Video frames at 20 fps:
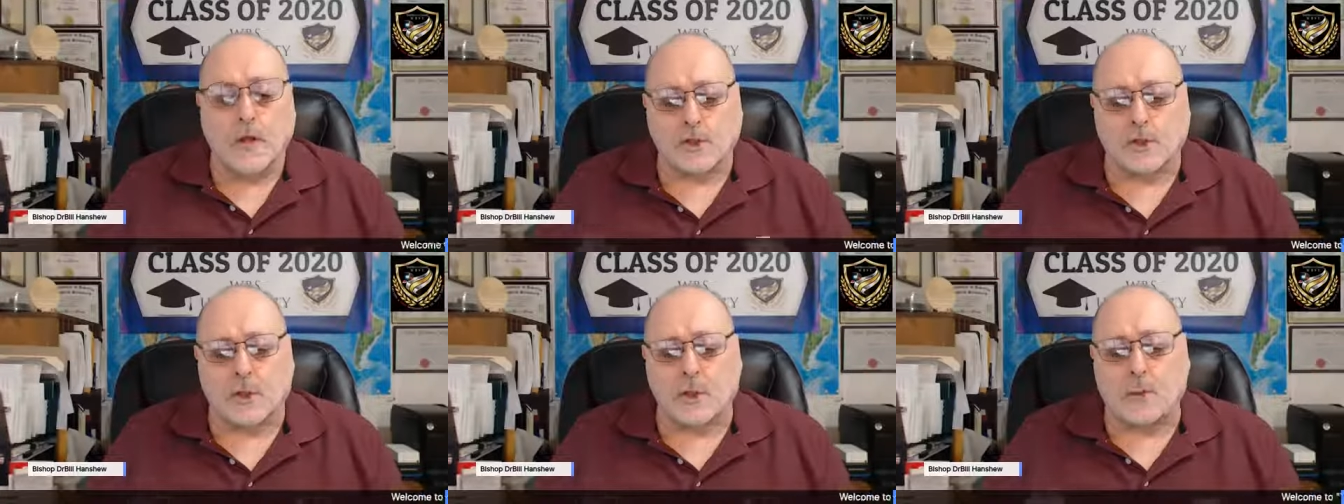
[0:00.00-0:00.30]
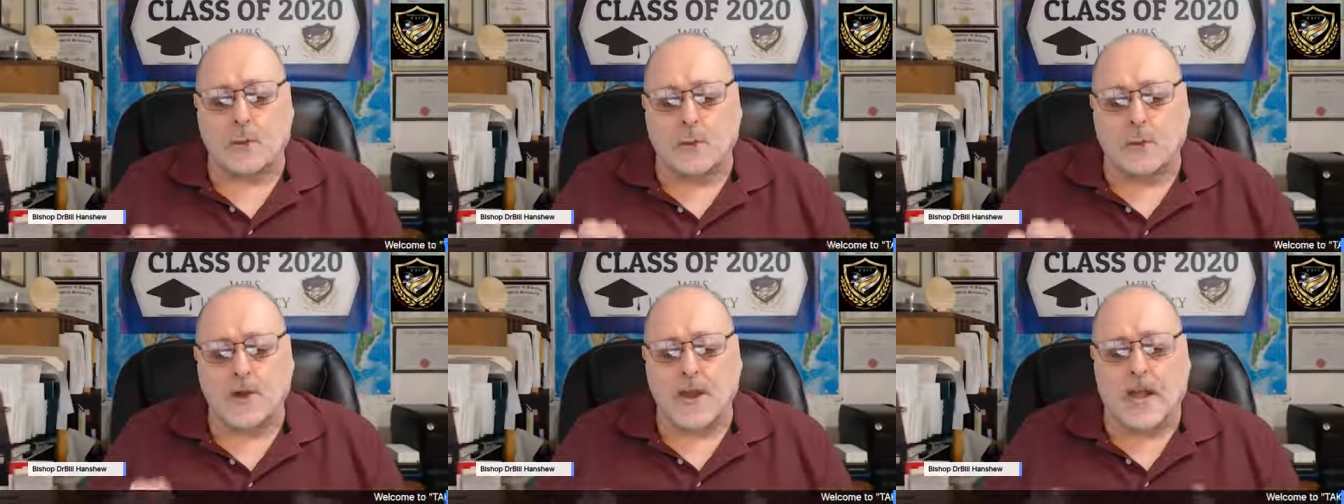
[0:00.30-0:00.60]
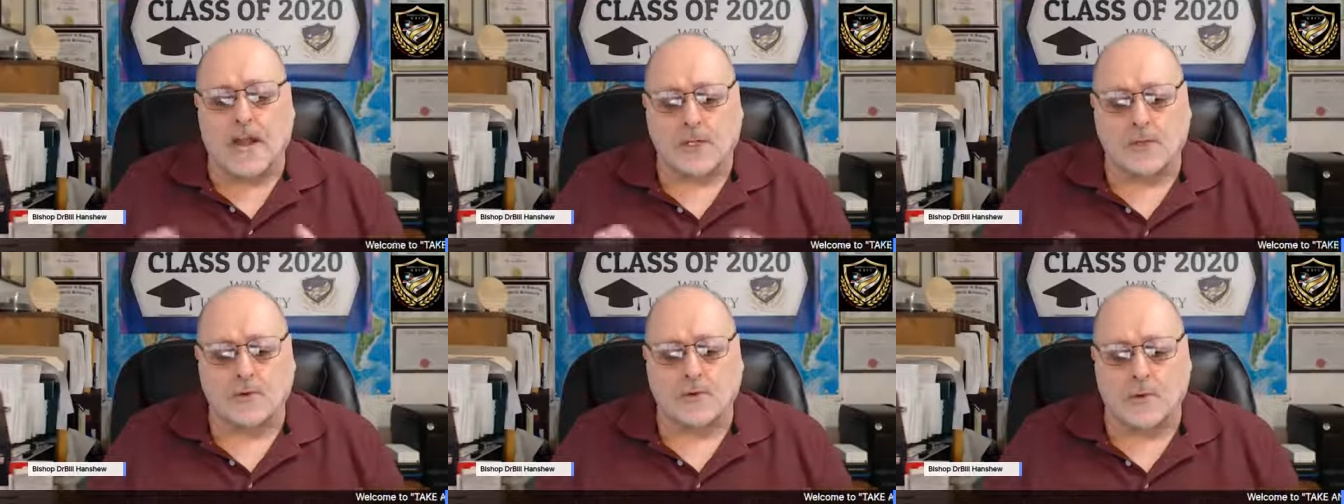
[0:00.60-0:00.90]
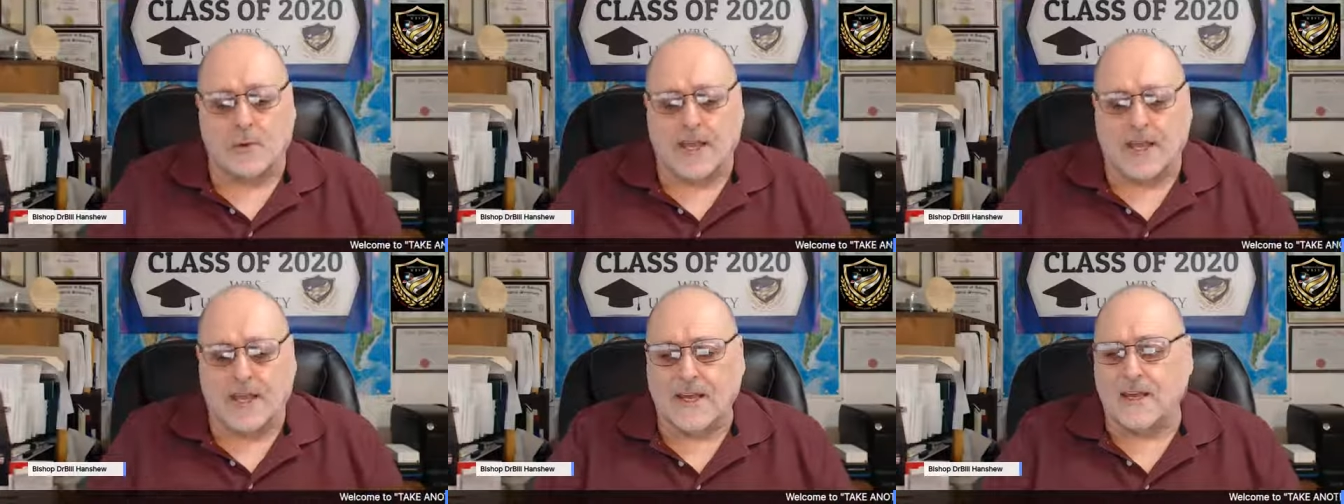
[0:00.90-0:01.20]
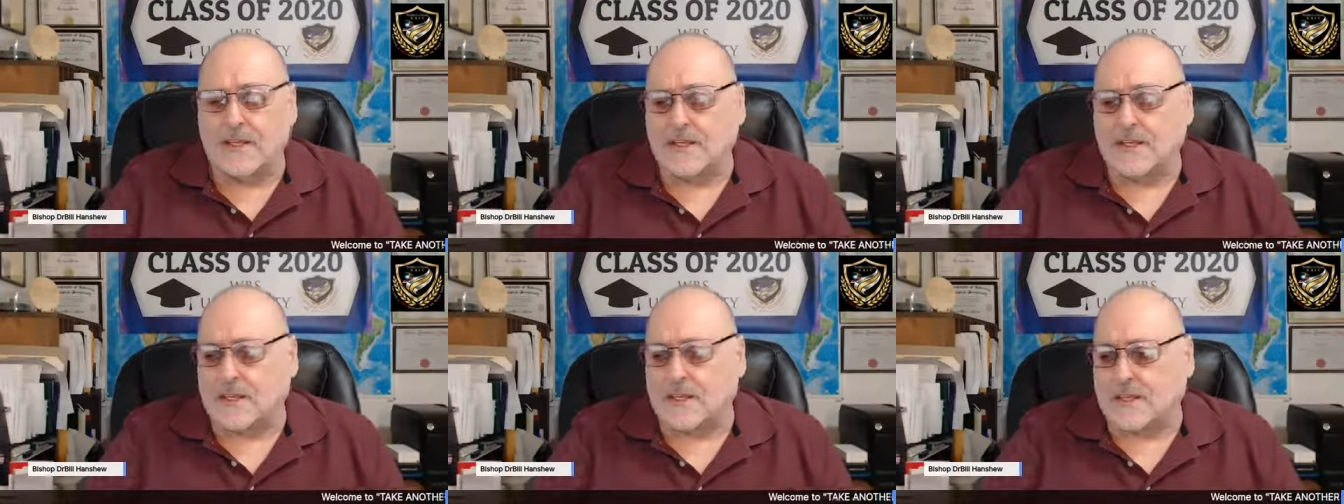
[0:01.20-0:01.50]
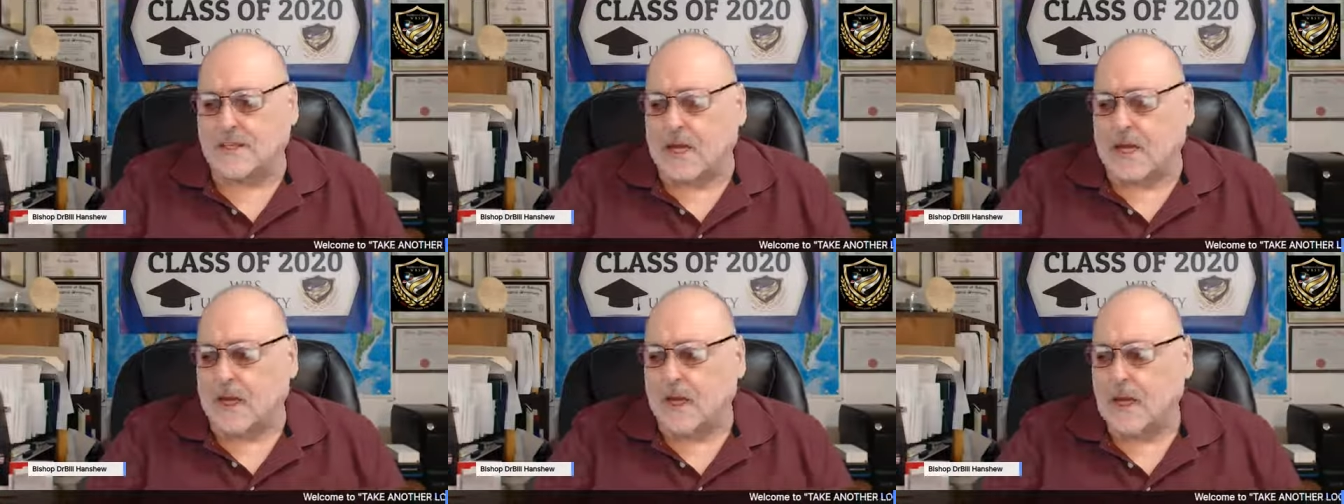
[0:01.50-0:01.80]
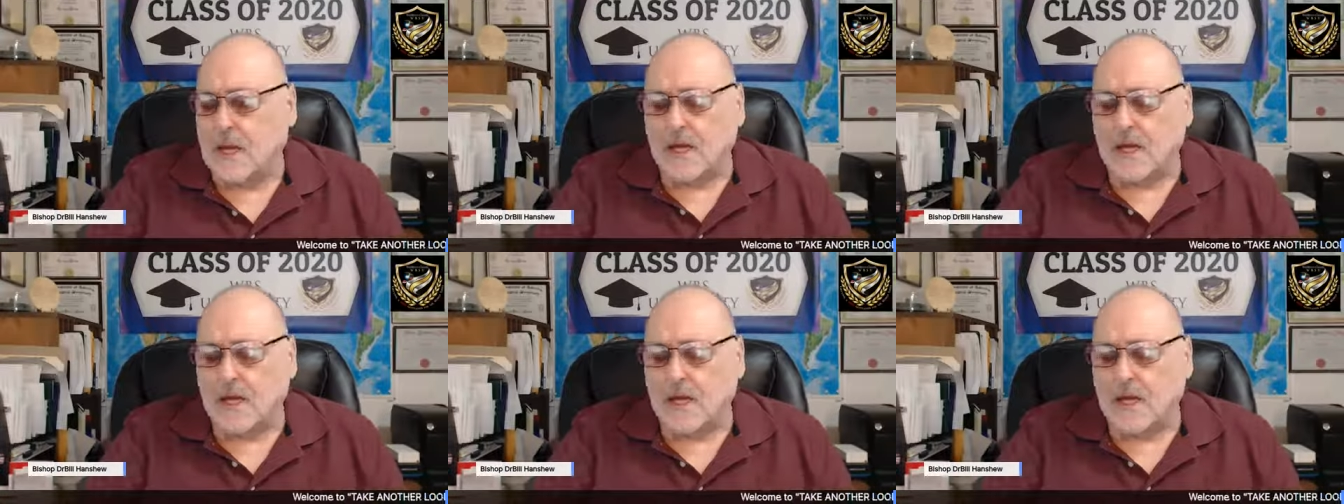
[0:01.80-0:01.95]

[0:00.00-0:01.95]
supernatural entity